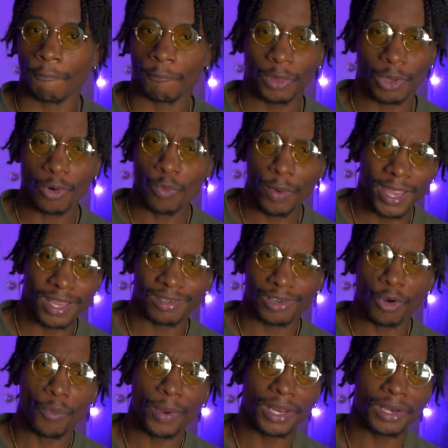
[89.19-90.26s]
Don't wait.
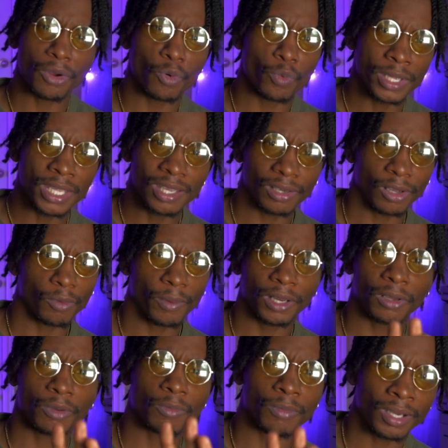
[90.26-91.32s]
Don't wait no week. Don't wait
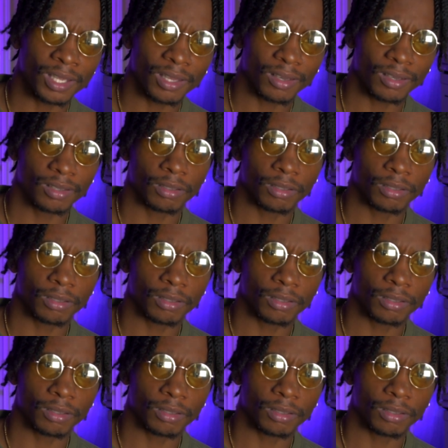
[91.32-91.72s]
no month.